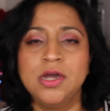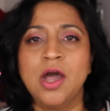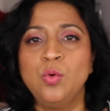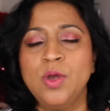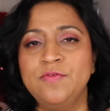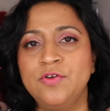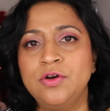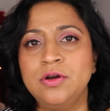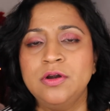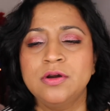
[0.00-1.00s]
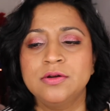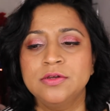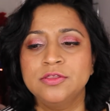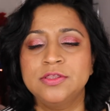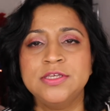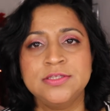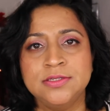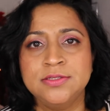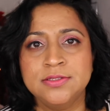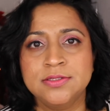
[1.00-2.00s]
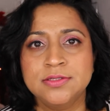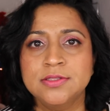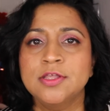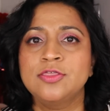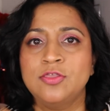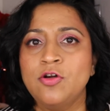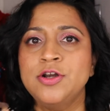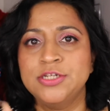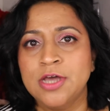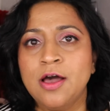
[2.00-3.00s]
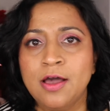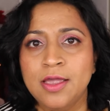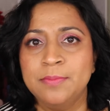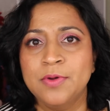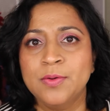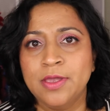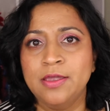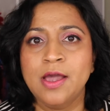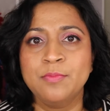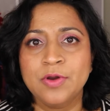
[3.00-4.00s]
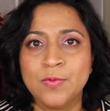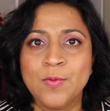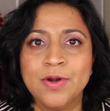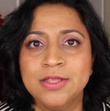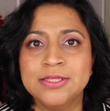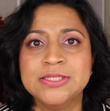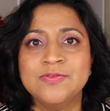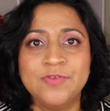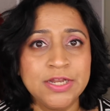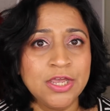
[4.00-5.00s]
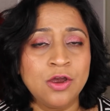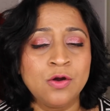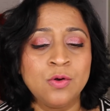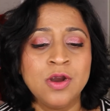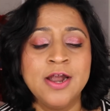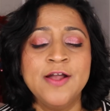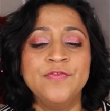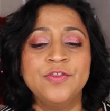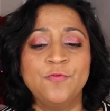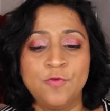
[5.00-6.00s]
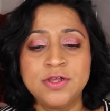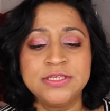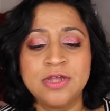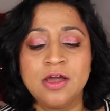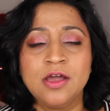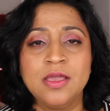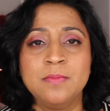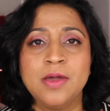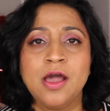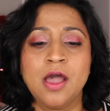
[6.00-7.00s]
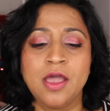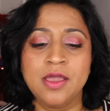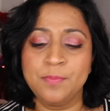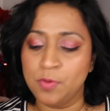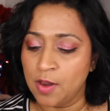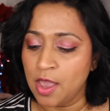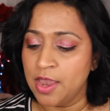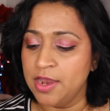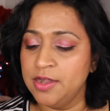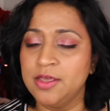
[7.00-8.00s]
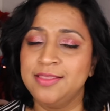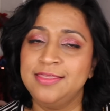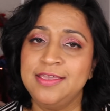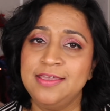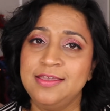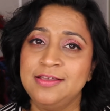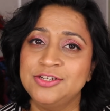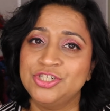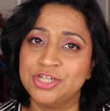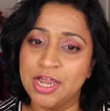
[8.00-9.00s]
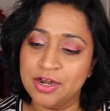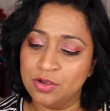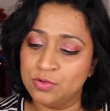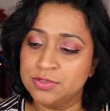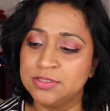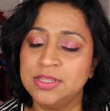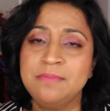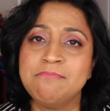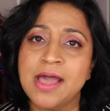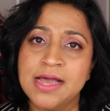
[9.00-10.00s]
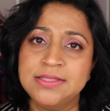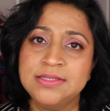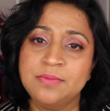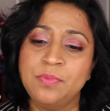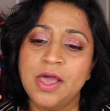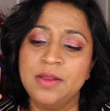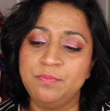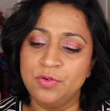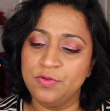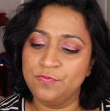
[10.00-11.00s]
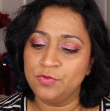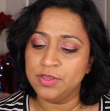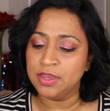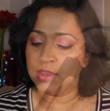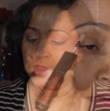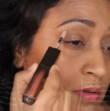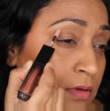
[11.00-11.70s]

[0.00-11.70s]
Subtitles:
However, this is the 3rd time, okay, I'm recording this video. The first time I applied the shadows, the mattes applied beautifully.